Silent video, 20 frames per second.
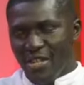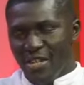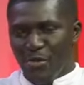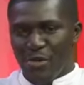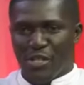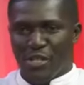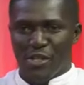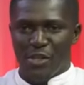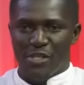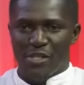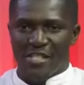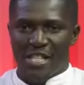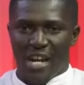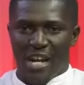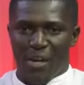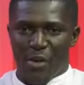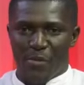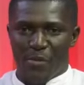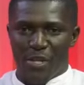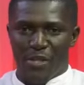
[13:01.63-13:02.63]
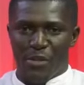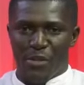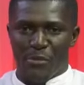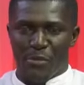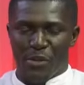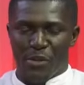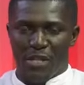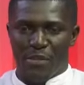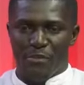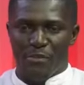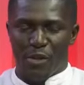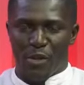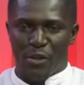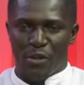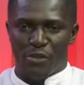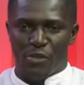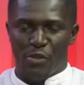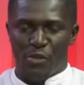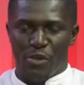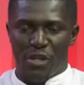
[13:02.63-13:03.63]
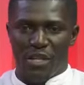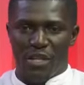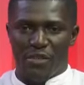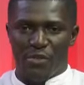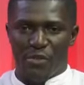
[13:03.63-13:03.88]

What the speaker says: We did not start Command Your Morning because we